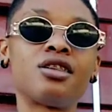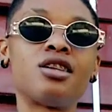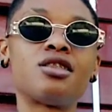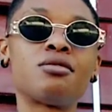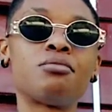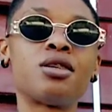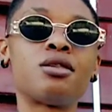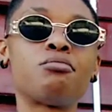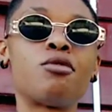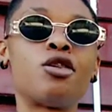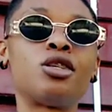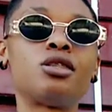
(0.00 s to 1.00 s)
you see me,
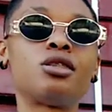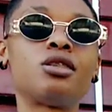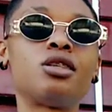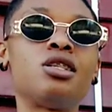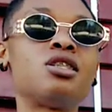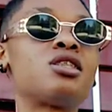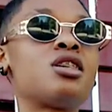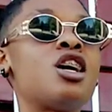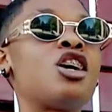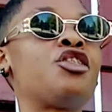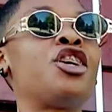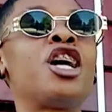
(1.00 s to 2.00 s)
but he's still
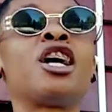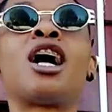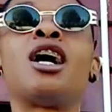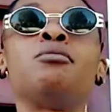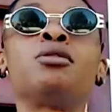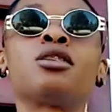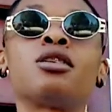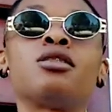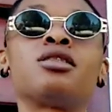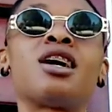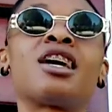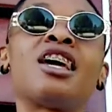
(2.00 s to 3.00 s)
a great guy
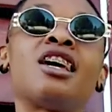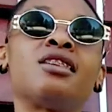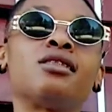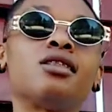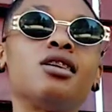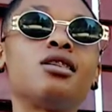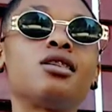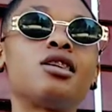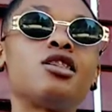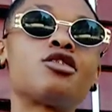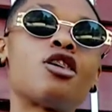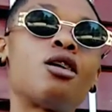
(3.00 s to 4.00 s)
because again,
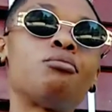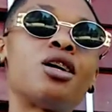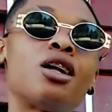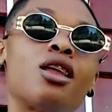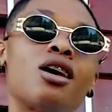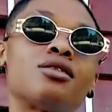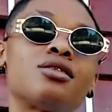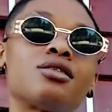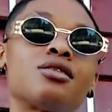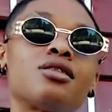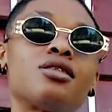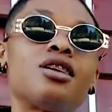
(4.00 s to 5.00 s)
he taught me a lot.
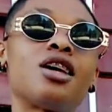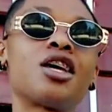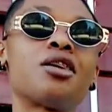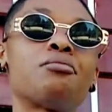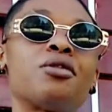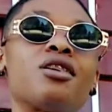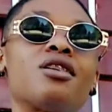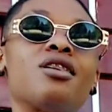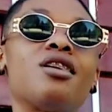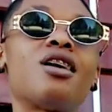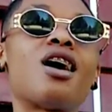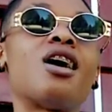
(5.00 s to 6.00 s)
You get me?
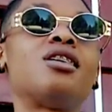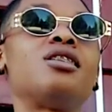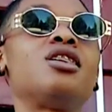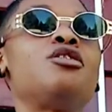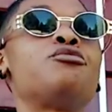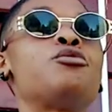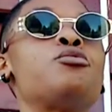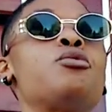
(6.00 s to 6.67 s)
And even